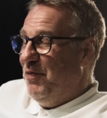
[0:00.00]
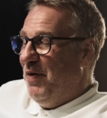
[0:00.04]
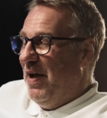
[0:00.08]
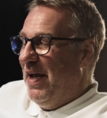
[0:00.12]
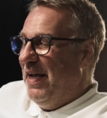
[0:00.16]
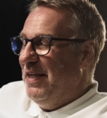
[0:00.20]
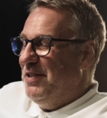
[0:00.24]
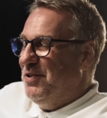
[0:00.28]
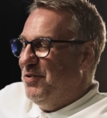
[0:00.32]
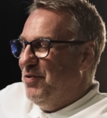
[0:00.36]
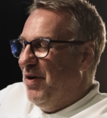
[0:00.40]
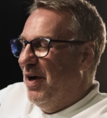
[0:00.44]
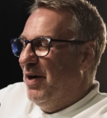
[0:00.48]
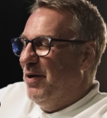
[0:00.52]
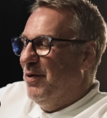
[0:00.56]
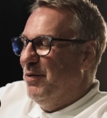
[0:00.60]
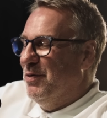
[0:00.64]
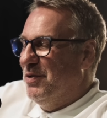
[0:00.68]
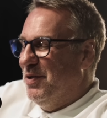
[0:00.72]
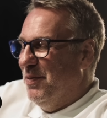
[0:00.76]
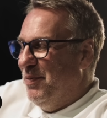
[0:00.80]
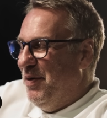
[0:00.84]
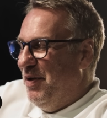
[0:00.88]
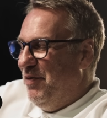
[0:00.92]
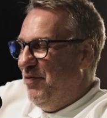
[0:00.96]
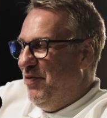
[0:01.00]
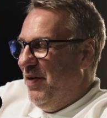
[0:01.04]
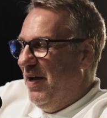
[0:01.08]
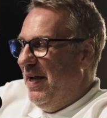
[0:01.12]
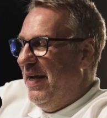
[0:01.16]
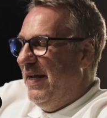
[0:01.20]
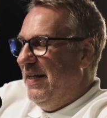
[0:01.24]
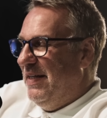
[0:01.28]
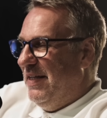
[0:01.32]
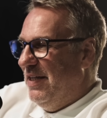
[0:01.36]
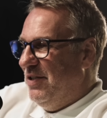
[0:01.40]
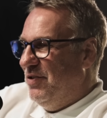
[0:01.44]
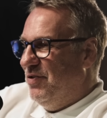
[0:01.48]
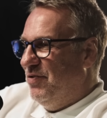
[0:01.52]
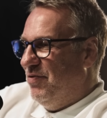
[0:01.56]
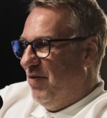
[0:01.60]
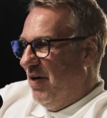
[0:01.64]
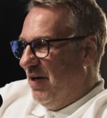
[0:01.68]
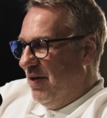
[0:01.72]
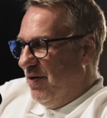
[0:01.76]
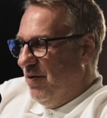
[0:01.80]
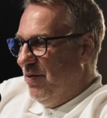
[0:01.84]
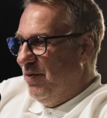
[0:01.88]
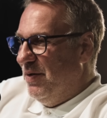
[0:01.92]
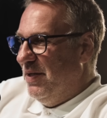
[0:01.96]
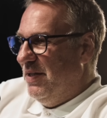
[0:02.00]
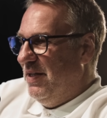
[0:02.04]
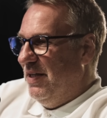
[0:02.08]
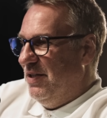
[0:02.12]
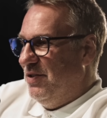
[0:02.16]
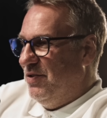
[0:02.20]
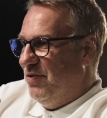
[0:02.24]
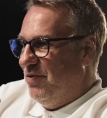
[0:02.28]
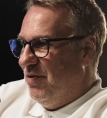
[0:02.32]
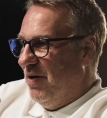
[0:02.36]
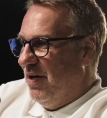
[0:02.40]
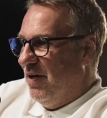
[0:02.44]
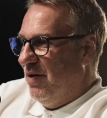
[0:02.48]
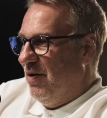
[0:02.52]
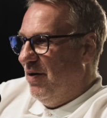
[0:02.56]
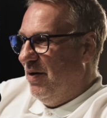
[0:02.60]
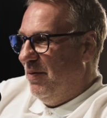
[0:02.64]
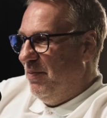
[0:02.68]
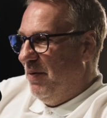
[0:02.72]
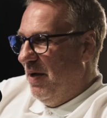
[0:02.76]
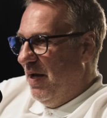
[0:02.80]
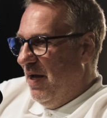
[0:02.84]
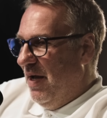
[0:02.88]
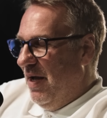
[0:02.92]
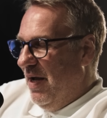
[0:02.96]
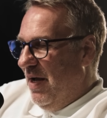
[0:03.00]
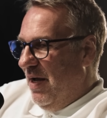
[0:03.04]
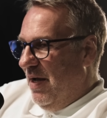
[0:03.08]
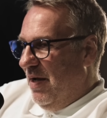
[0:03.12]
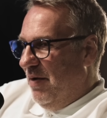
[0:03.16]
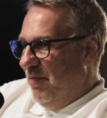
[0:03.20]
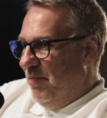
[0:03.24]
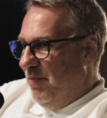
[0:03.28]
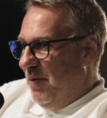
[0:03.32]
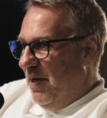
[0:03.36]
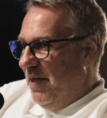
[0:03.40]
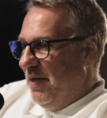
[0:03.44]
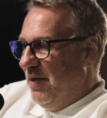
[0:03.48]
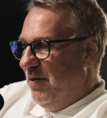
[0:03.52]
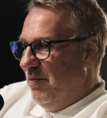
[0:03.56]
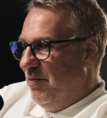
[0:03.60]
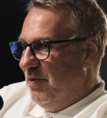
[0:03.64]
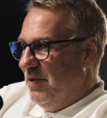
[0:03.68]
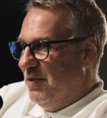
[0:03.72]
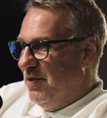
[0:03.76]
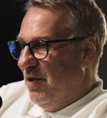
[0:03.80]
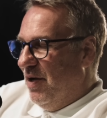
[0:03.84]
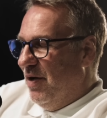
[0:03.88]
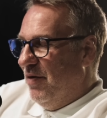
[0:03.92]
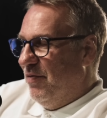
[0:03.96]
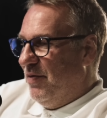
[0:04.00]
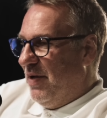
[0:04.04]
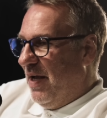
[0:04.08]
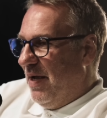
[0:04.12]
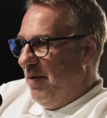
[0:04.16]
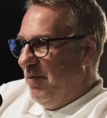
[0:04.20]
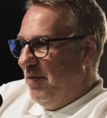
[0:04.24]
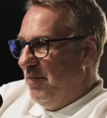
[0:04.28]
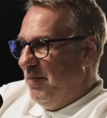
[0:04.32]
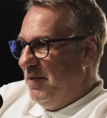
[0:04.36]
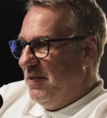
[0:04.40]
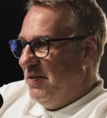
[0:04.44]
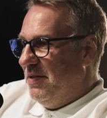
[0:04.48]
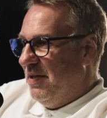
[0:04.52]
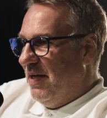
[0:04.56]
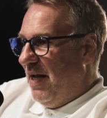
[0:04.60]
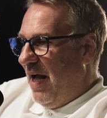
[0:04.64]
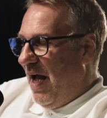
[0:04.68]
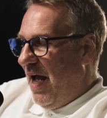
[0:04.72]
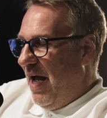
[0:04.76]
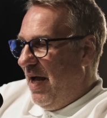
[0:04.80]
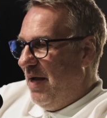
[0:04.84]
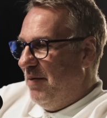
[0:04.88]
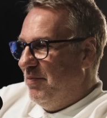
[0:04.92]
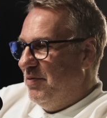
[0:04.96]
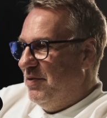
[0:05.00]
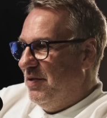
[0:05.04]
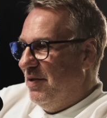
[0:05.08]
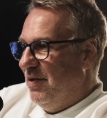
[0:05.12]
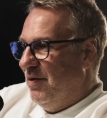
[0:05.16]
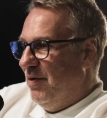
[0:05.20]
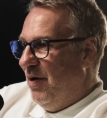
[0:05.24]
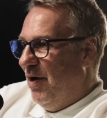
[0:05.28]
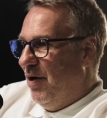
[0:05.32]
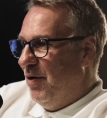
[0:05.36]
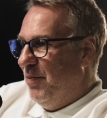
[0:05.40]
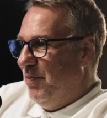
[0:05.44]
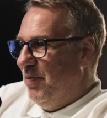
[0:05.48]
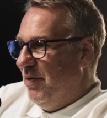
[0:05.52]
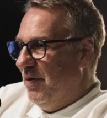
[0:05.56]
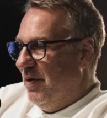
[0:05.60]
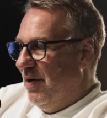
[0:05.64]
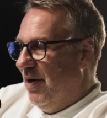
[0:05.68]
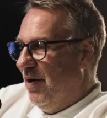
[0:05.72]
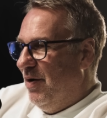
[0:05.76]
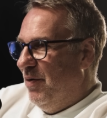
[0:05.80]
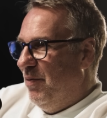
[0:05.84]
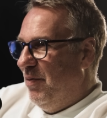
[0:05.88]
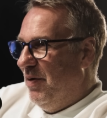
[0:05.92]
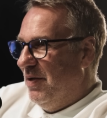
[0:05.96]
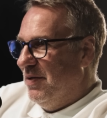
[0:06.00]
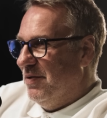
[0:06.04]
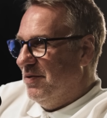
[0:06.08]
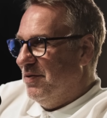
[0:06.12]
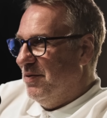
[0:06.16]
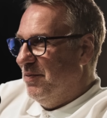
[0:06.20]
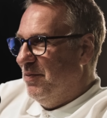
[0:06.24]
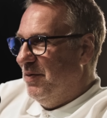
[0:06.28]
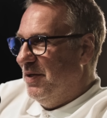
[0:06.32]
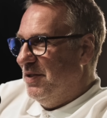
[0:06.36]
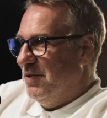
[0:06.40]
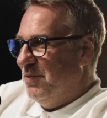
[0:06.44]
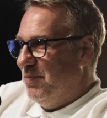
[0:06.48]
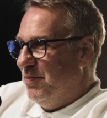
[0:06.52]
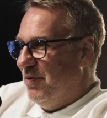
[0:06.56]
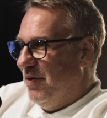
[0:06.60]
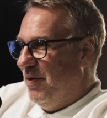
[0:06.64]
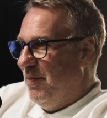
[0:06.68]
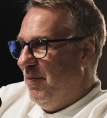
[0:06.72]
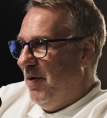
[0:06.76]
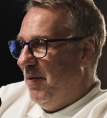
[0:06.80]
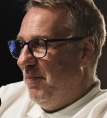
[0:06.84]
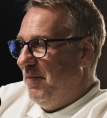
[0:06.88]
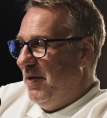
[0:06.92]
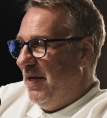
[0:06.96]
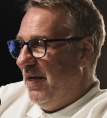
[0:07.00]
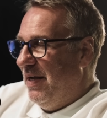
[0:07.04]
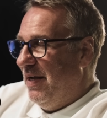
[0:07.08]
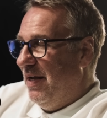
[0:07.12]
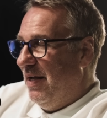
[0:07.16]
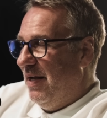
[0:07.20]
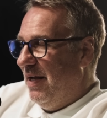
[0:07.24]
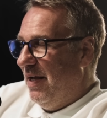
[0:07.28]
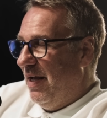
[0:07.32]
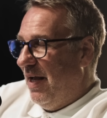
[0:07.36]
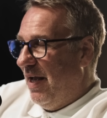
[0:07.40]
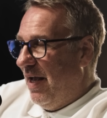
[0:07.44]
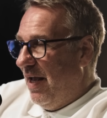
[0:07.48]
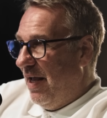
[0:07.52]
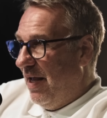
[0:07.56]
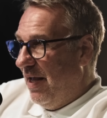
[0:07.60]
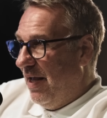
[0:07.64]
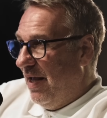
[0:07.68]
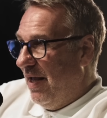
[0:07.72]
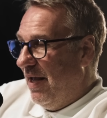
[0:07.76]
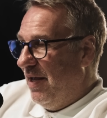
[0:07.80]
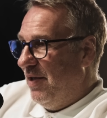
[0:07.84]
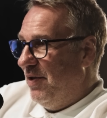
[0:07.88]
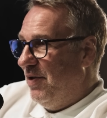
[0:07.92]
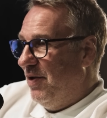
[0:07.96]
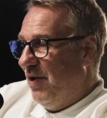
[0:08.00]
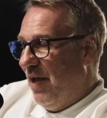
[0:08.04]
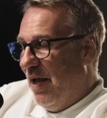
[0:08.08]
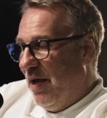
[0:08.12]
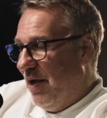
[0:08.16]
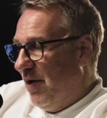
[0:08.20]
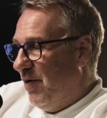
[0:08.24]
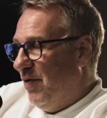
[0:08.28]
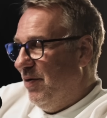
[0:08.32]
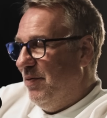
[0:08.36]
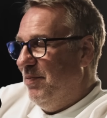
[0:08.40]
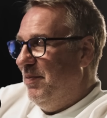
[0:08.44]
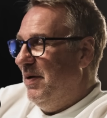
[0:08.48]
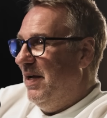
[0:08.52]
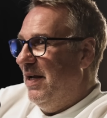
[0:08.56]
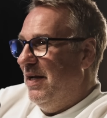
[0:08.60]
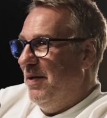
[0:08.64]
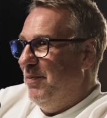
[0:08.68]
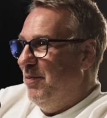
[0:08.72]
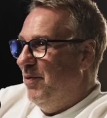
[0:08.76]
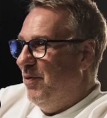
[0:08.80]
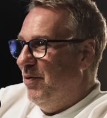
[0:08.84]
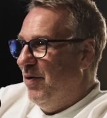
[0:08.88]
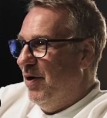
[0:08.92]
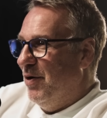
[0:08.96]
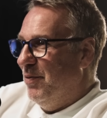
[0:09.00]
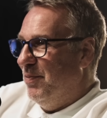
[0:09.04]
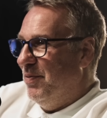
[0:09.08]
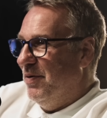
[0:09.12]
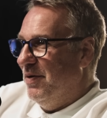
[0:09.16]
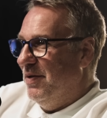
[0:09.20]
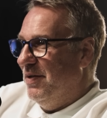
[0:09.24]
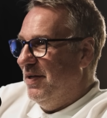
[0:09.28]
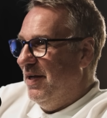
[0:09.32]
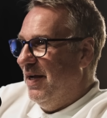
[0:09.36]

fair, he struggled, to be fair. He did struggle. He did struggle up. Played in a reserve game. He missed an absolute open goal once at West Brom. I mean, he, he couldn't be any more open.